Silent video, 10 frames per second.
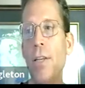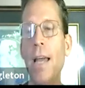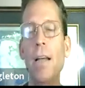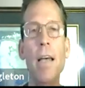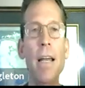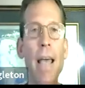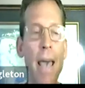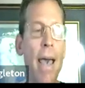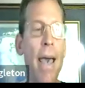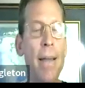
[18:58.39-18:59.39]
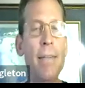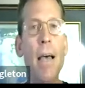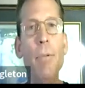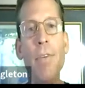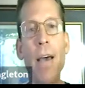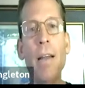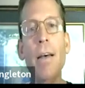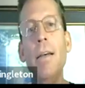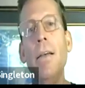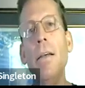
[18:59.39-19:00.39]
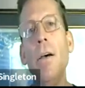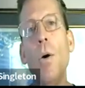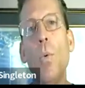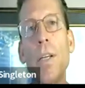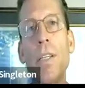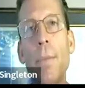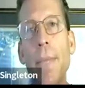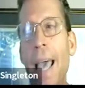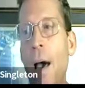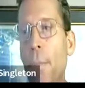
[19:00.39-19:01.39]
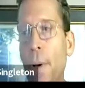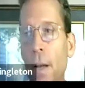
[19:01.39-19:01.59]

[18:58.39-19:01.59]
You got to, and ahead of time, you've got to work something out.